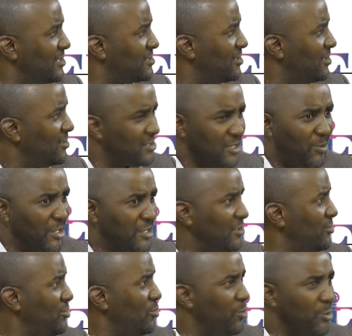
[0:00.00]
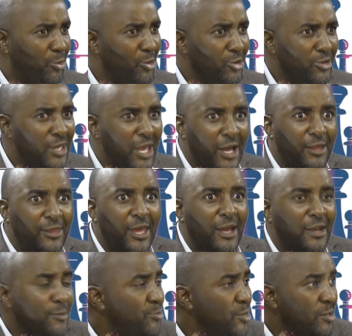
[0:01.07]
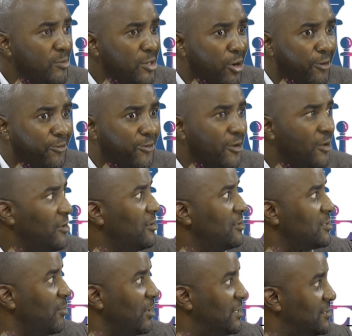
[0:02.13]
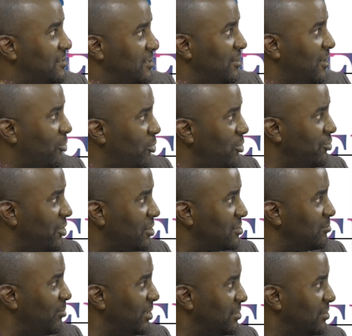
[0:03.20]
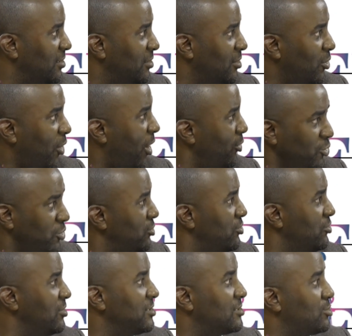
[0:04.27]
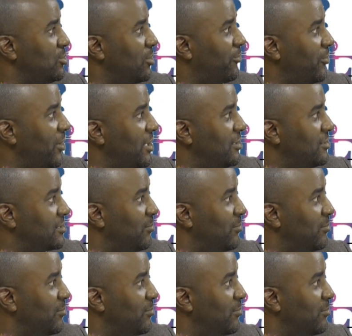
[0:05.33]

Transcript: Yes. Say, but you people, they are ripping me off. Say, but it's in the contract. Say, but how do you do this to your friend?